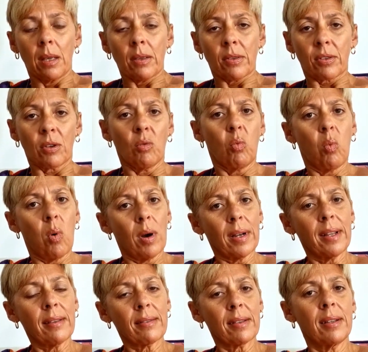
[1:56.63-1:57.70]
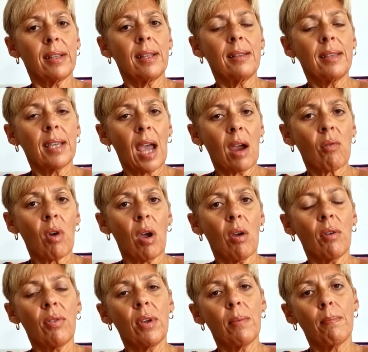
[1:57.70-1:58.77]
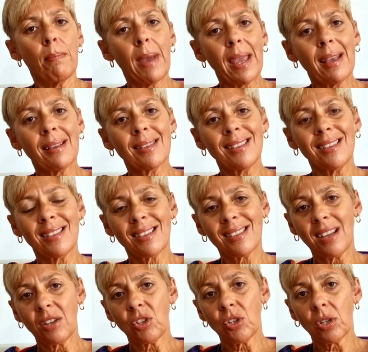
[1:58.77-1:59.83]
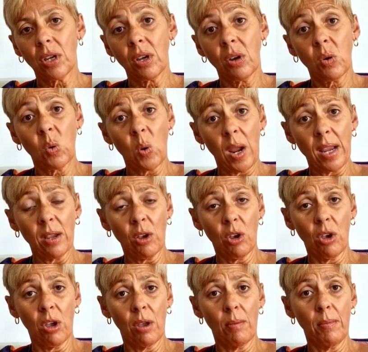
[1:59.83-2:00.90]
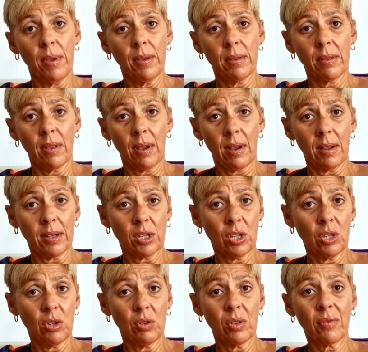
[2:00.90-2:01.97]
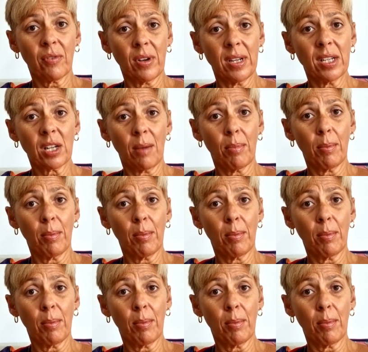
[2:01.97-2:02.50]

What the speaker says: So what is it in yarrow that makes it such a great herb to use for any type